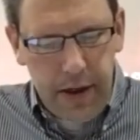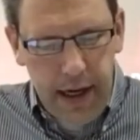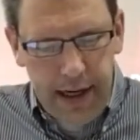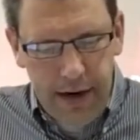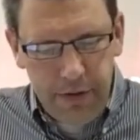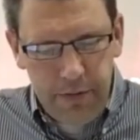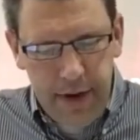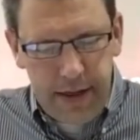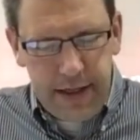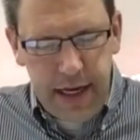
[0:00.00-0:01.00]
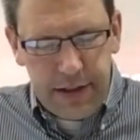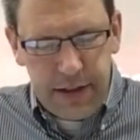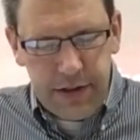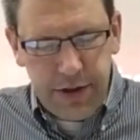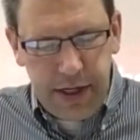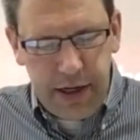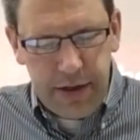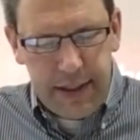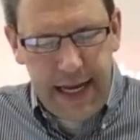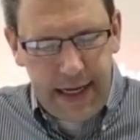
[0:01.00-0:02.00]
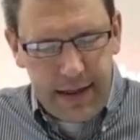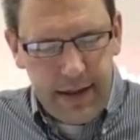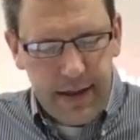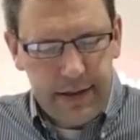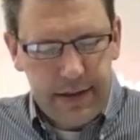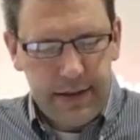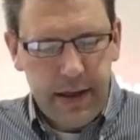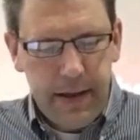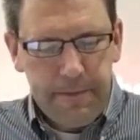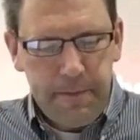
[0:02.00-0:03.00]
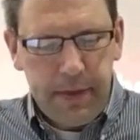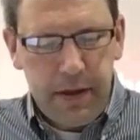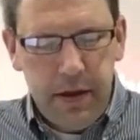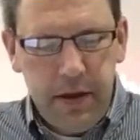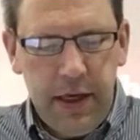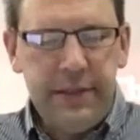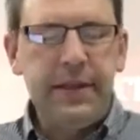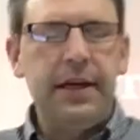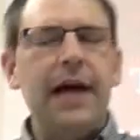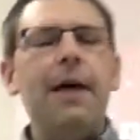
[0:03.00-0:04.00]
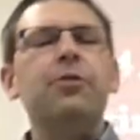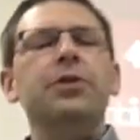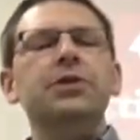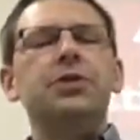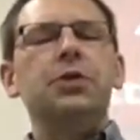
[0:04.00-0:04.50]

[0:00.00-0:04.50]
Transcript: And I will make nations look at your nakedness. He says, I'm going to